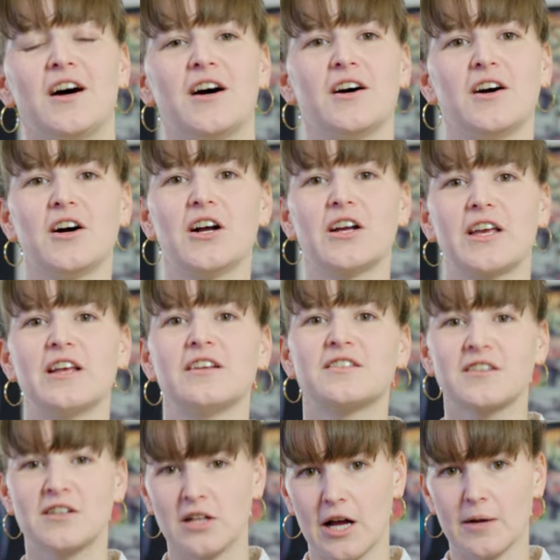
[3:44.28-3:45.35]
uh,
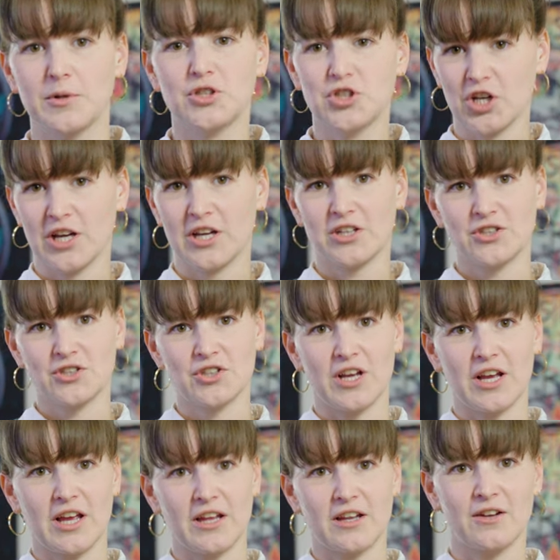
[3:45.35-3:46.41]
against climate change
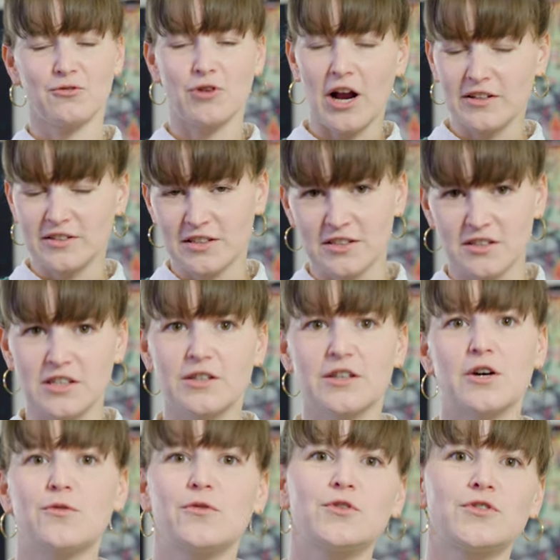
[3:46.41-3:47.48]
and rising sea
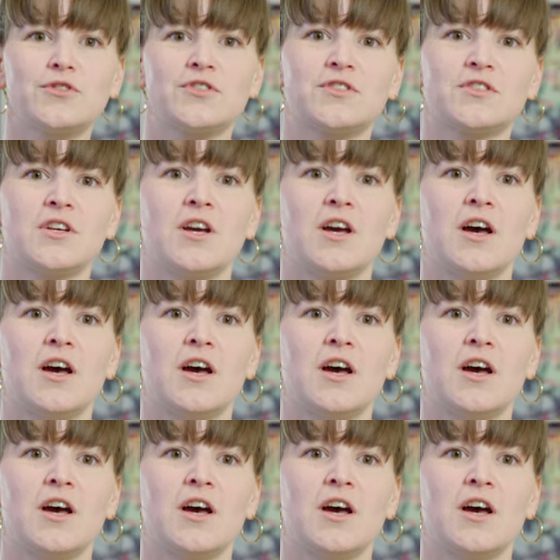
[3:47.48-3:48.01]
levels.